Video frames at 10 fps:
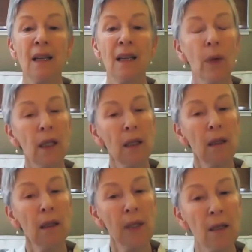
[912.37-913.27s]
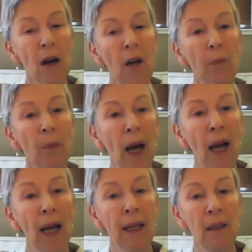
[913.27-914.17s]
We start
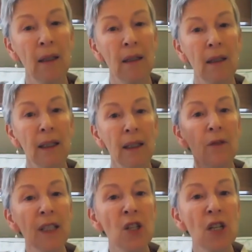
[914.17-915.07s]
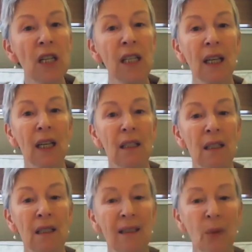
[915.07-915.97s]
by envisioning it.